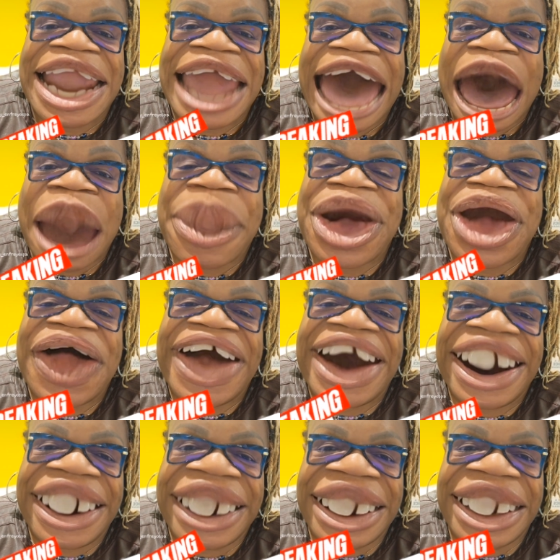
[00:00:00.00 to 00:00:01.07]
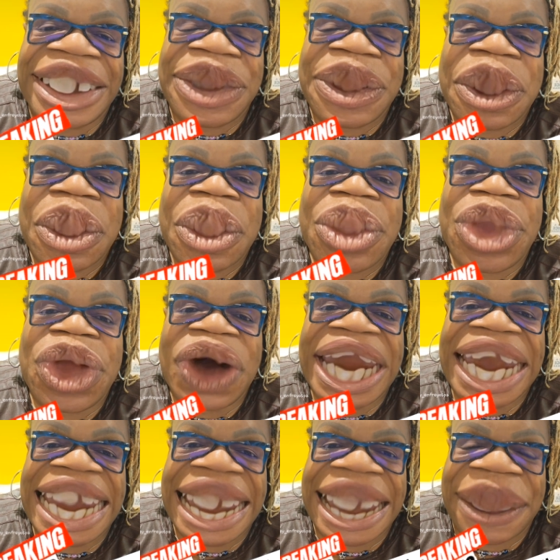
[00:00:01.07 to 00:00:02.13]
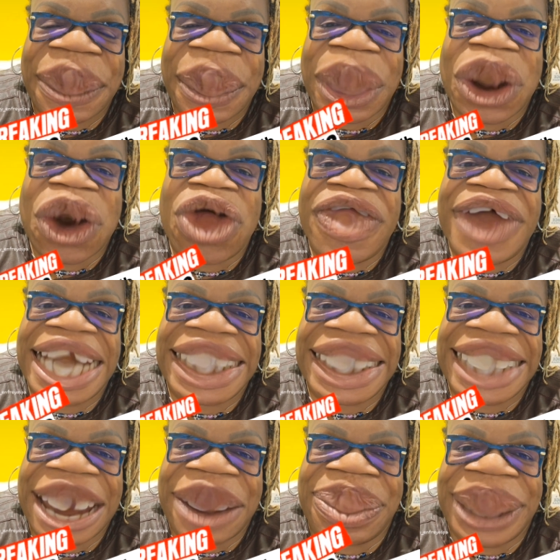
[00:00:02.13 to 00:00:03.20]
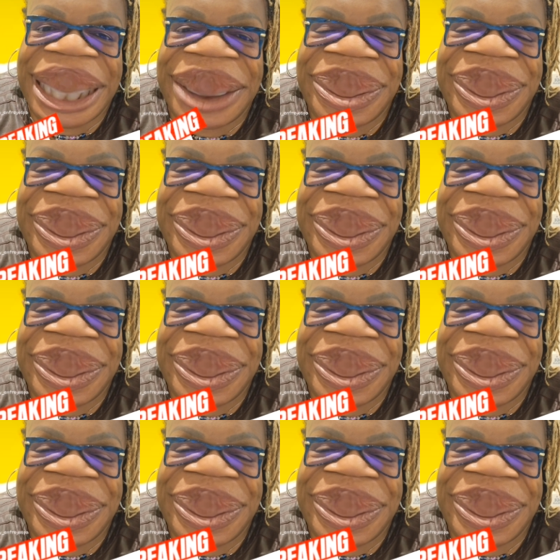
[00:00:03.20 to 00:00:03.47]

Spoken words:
I'm your girl, Buki Ovasabi,